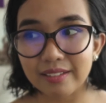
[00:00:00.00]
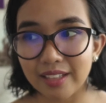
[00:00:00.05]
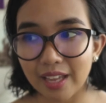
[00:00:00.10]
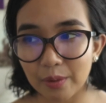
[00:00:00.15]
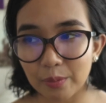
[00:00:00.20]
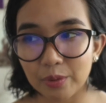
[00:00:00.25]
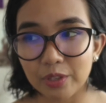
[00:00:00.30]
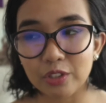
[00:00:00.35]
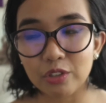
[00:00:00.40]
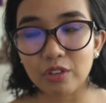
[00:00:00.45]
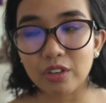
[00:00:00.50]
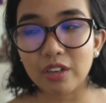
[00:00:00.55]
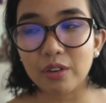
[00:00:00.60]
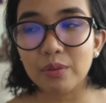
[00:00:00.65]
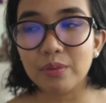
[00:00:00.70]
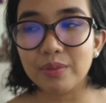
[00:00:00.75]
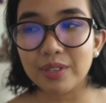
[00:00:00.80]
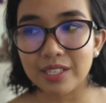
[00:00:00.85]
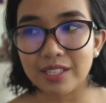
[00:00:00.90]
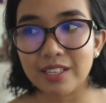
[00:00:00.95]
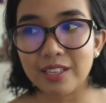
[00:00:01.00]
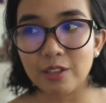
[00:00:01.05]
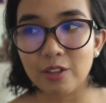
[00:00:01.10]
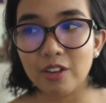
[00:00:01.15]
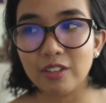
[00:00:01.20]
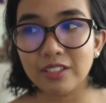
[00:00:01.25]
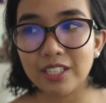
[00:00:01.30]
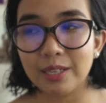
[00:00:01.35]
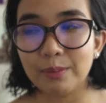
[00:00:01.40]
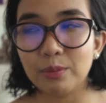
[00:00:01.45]
That one took a really
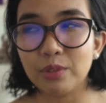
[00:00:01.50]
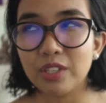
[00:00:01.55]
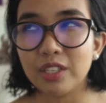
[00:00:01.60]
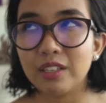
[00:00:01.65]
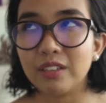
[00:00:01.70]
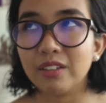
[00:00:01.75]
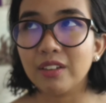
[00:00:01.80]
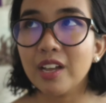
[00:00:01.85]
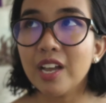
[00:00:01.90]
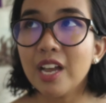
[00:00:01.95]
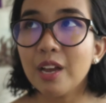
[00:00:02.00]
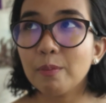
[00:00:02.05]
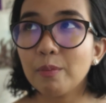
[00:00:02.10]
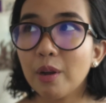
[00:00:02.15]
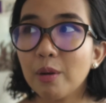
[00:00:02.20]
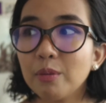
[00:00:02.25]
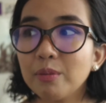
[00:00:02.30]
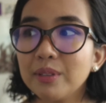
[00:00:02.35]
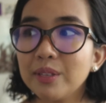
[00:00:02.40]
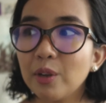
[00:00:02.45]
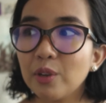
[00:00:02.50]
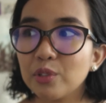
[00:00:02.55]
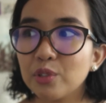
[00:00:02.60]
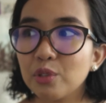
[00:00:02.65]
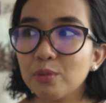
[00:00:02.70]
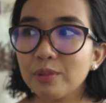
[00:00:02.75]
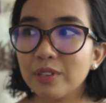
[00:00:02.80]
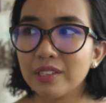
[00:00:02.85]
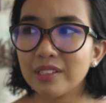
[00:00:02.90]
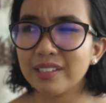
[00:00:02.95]
long time to heal, probably
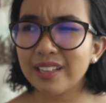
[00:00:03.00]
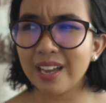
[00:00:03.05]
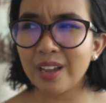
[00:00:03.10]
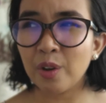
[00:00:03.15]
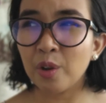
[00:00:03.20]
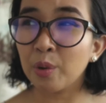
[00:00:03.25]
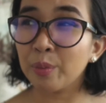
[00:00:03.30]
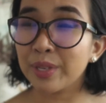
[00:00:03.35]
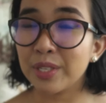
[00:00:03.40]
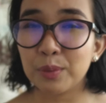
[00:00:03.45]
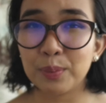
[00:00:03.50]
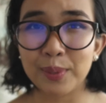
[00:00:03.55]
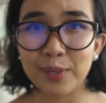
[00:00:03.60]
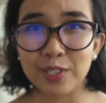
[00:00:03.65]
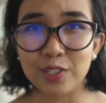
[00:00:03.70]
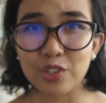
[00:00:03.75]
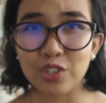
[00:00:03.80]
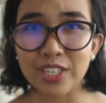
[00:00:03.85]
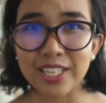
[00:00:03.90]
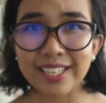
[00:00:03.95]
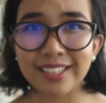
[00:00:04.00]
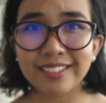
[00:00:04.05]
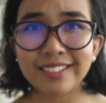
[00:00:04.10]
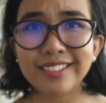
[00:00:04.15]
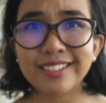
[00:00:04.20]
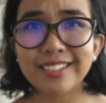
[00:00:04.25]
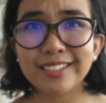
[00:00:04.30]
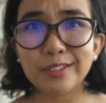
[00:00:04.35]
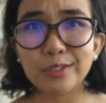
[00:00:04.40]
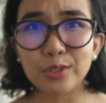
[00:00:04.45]
also because I always wear
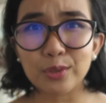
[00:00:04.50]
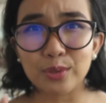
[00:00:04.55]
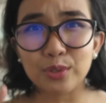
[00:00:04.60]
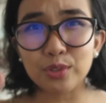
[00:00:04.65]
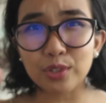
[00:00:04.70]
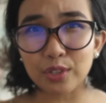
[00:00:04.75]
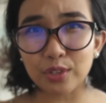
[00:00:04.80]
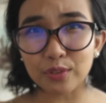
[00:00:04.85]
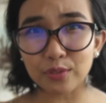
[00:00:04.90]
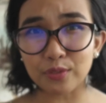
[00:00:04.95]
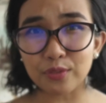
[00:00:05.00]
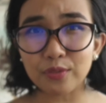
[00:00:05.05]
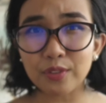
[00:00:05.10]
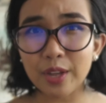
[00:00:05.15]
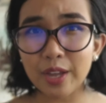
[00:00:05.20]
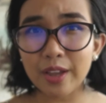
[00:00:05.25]
jeans, so it sort of